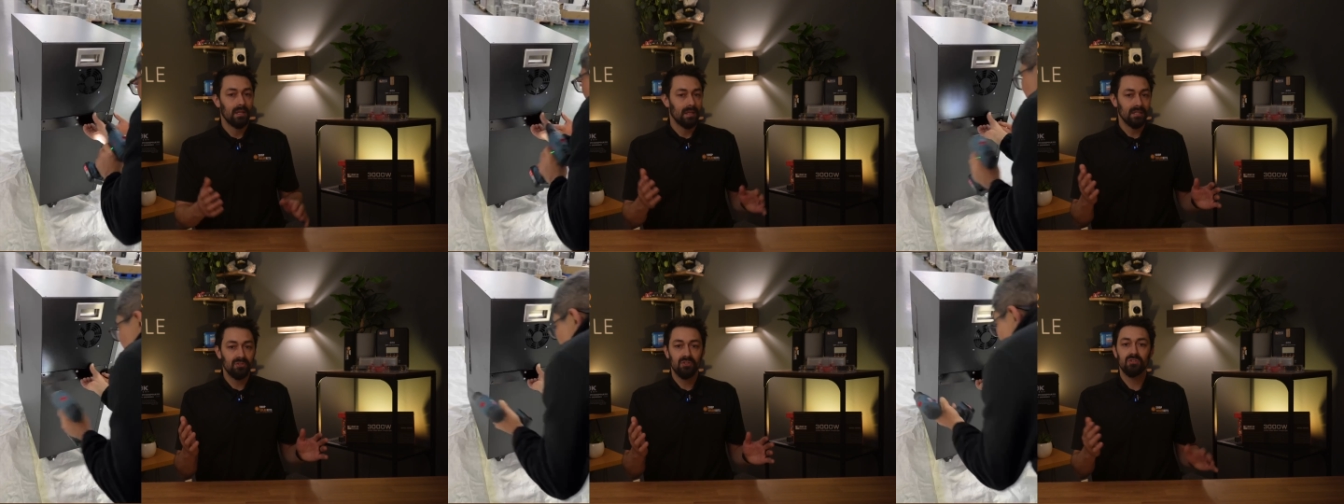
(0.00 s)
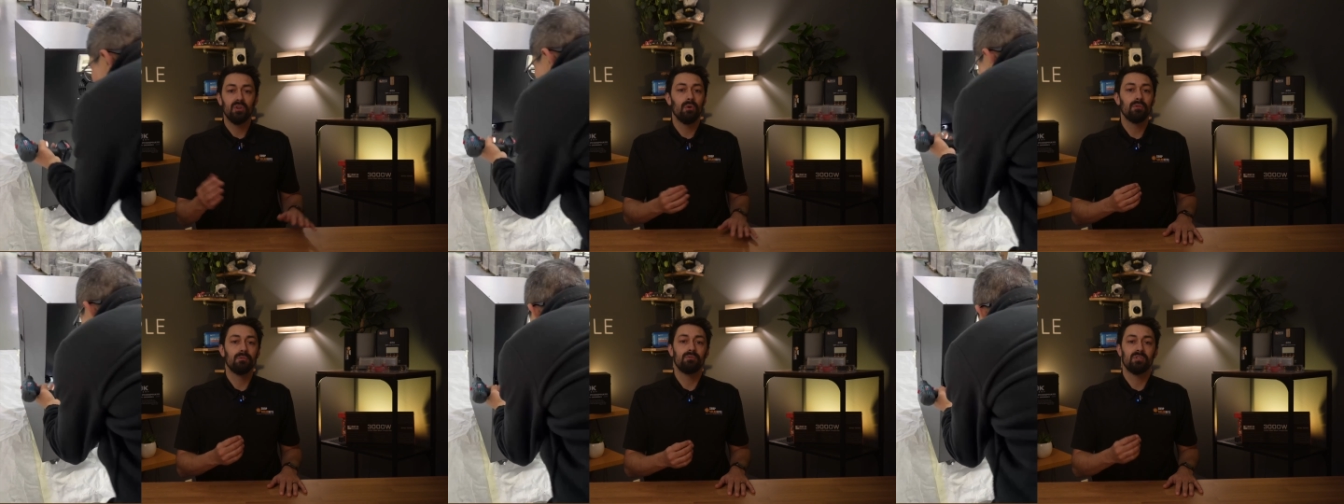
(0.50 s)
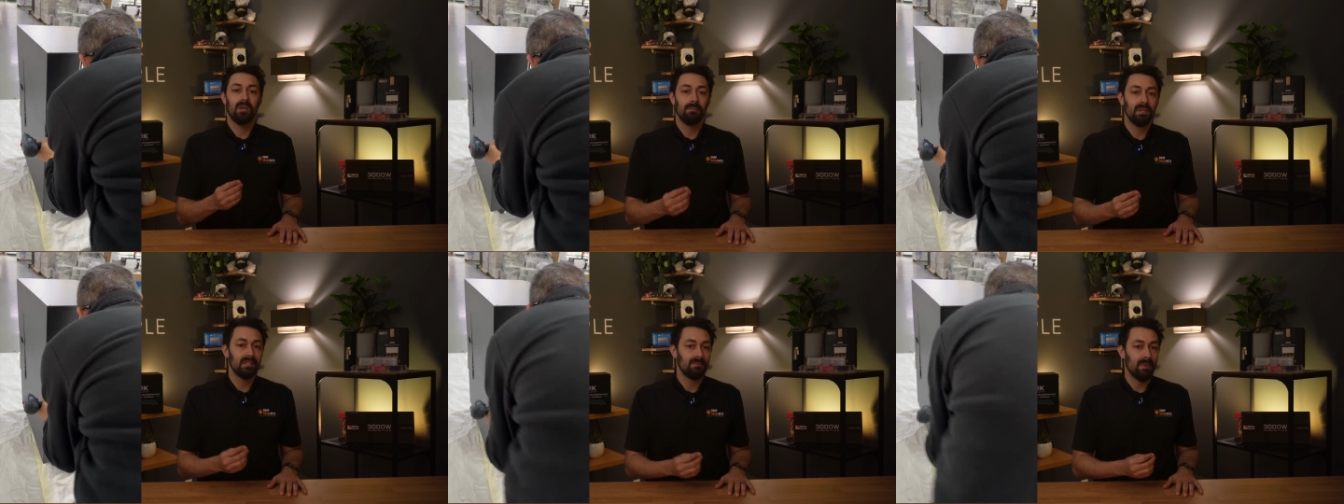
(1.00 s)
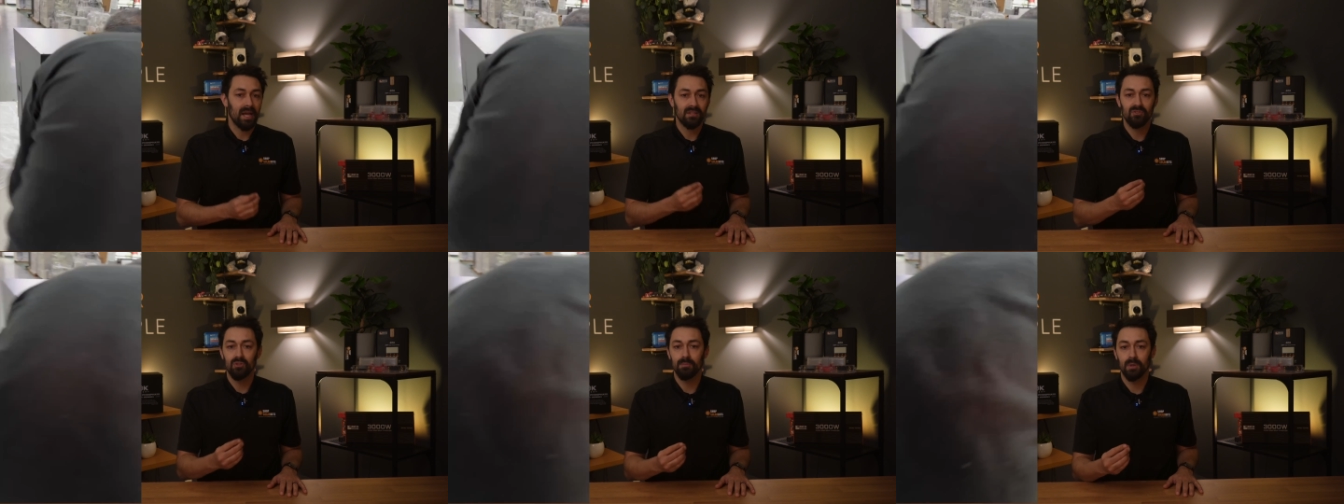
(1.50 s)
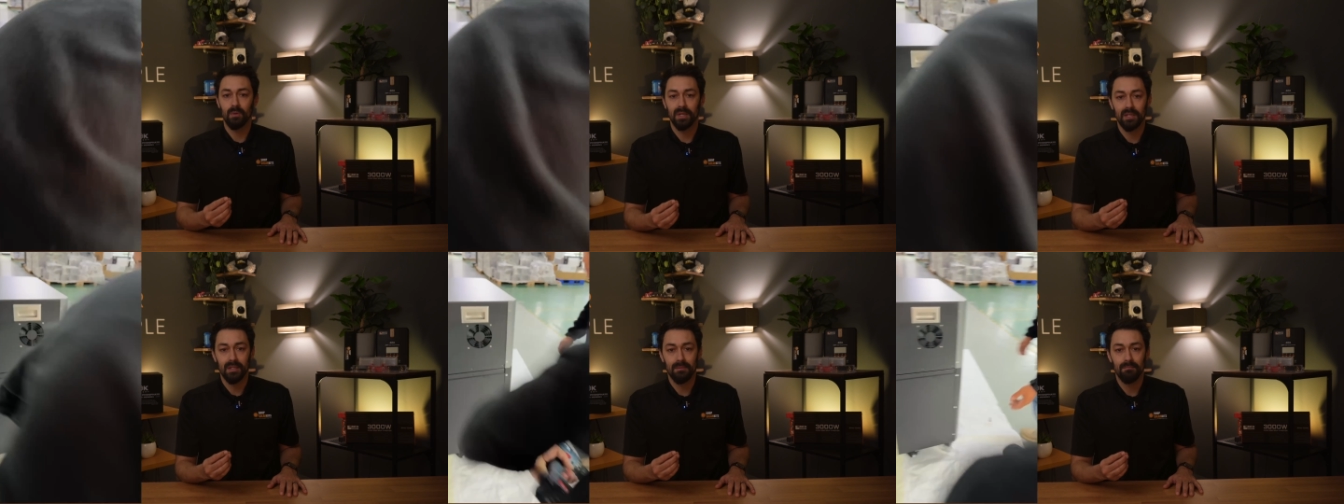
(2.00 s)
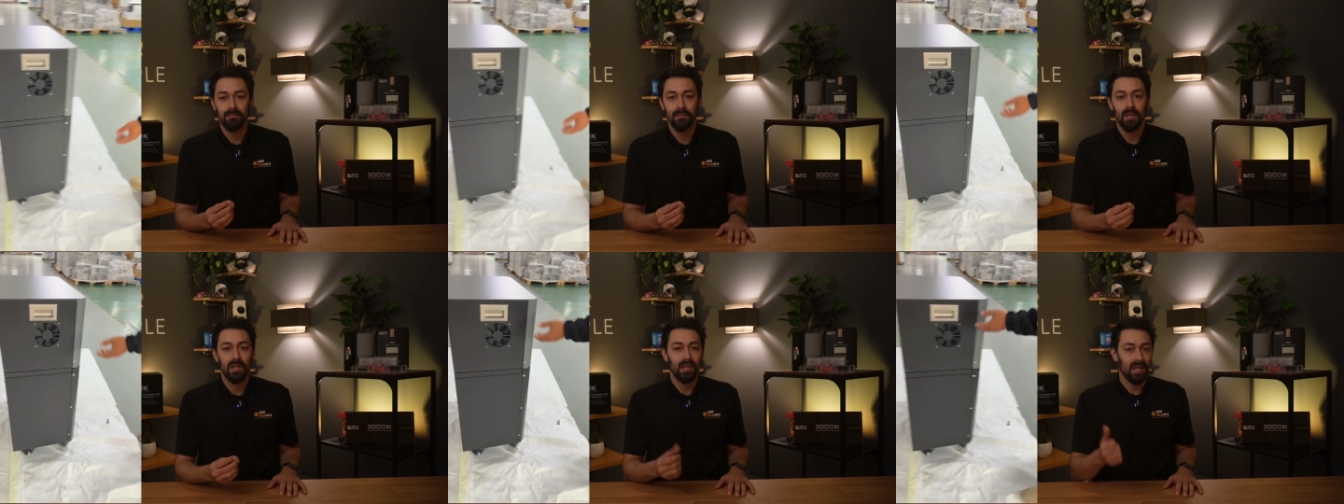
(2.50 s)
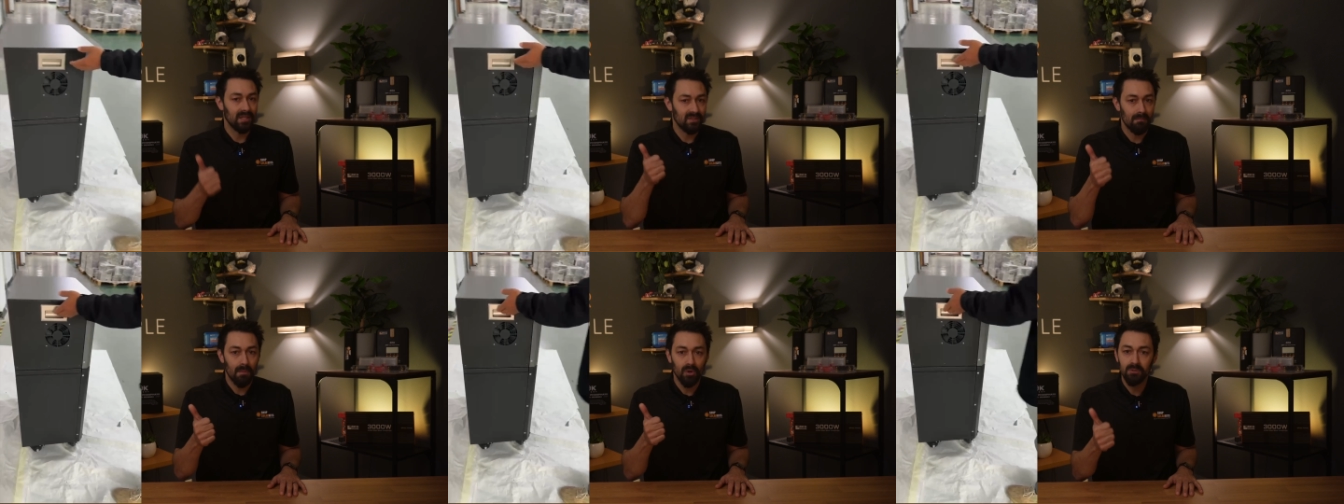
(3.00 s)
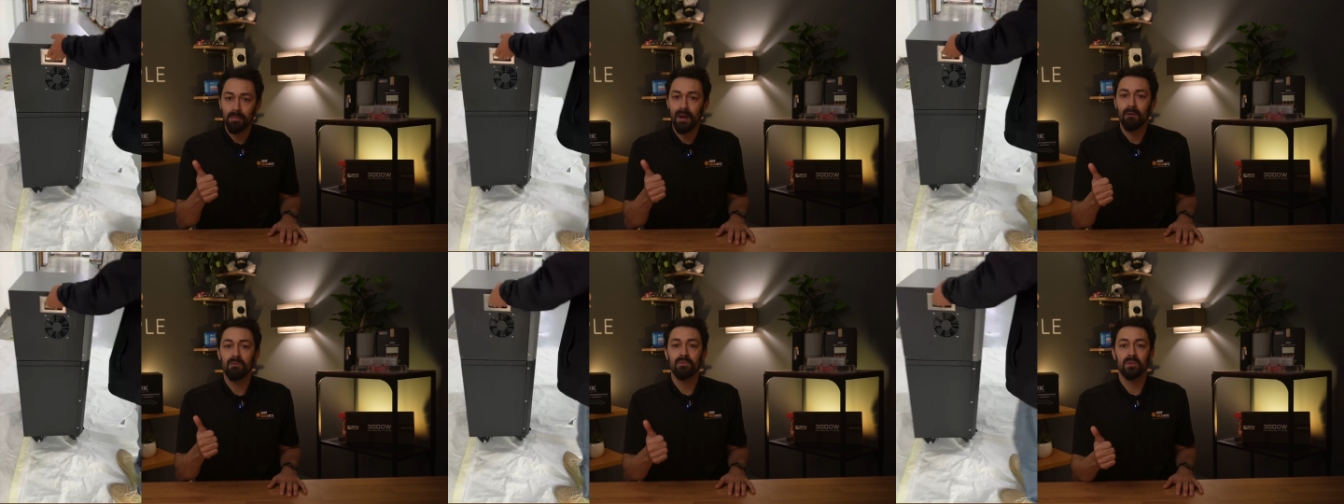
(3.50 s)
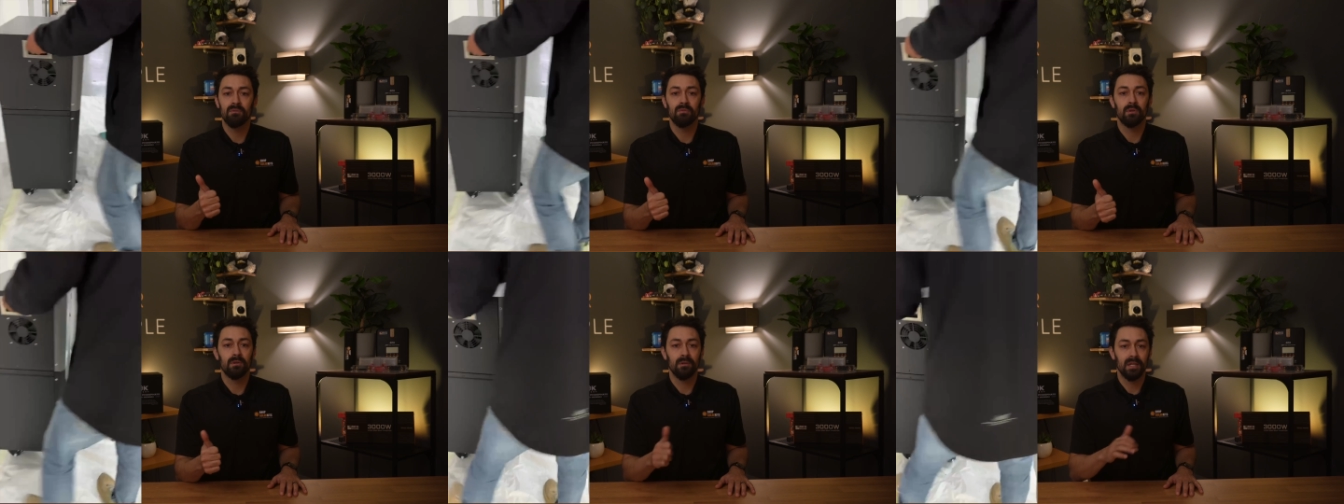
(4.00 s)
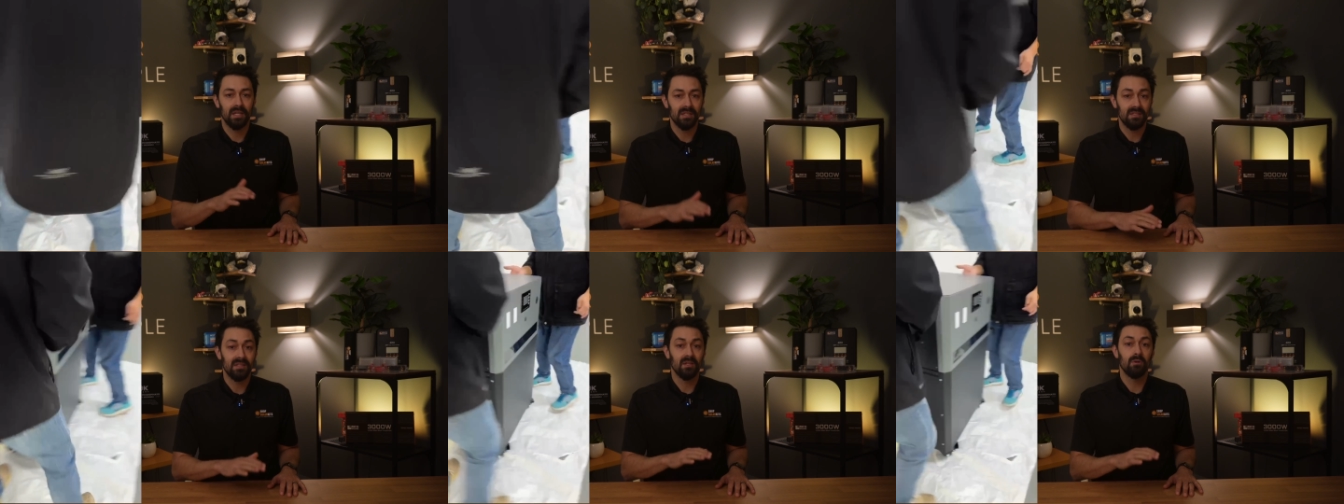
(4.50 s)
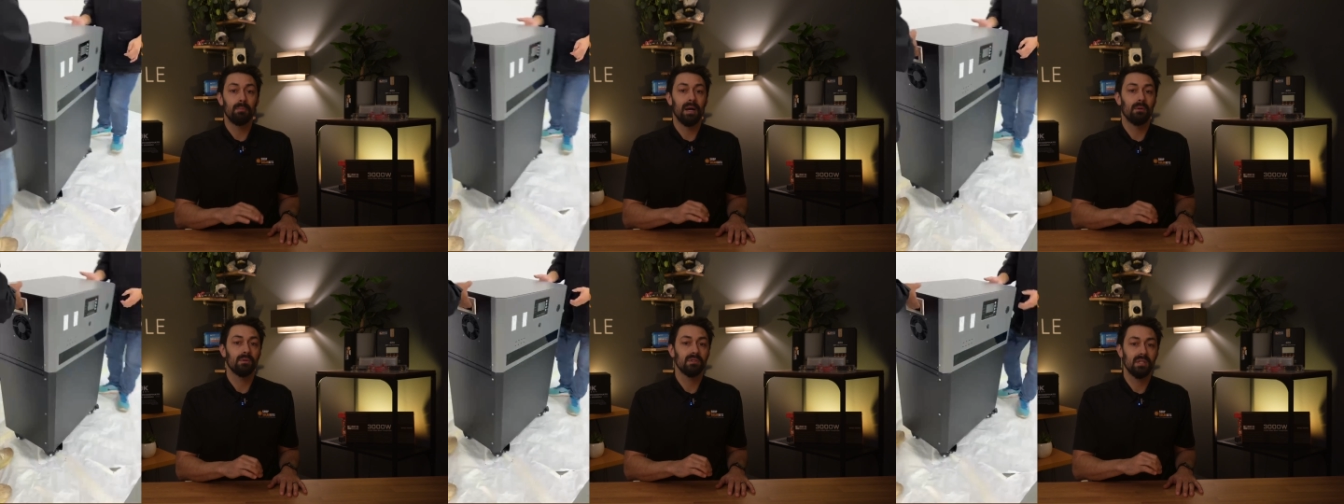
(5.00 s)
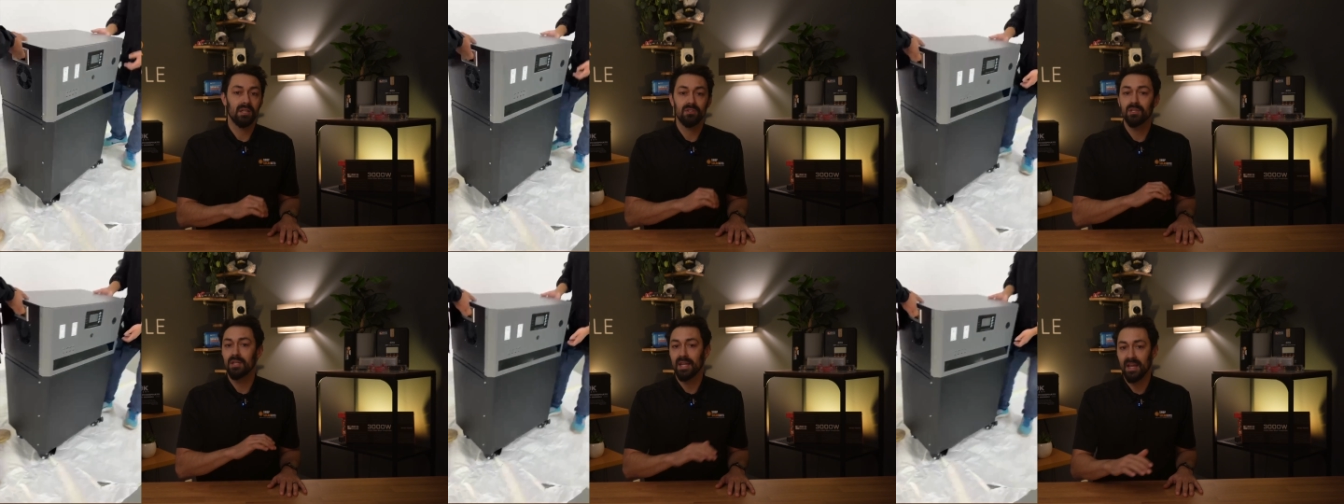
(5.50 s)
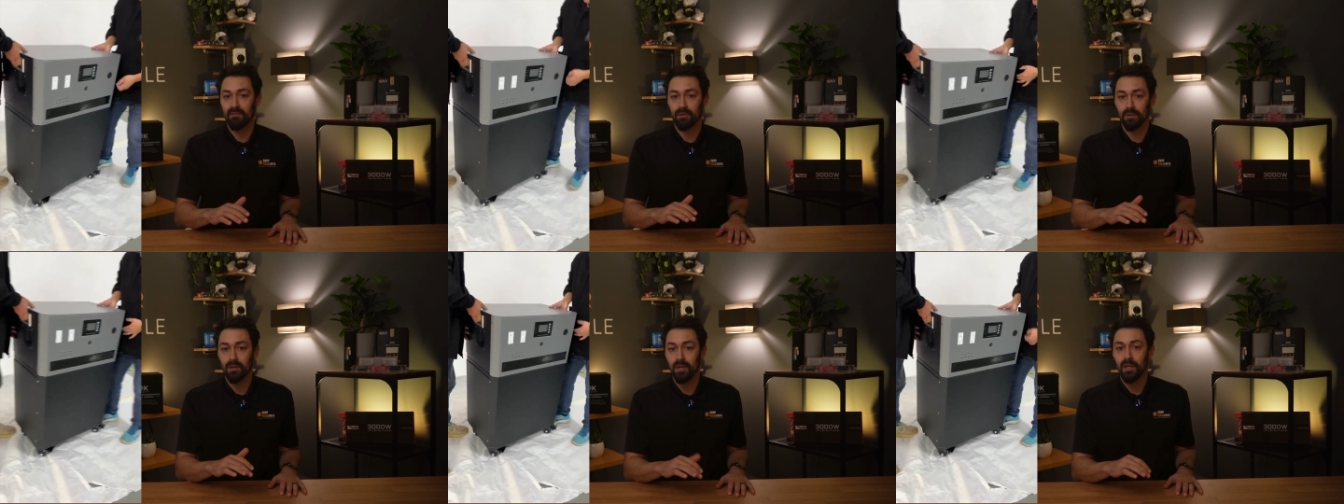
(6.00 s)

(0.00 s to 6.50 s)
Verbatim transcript: Let's just go through some of the specs super quickly. It has the most powerful inverter in a single power station ever.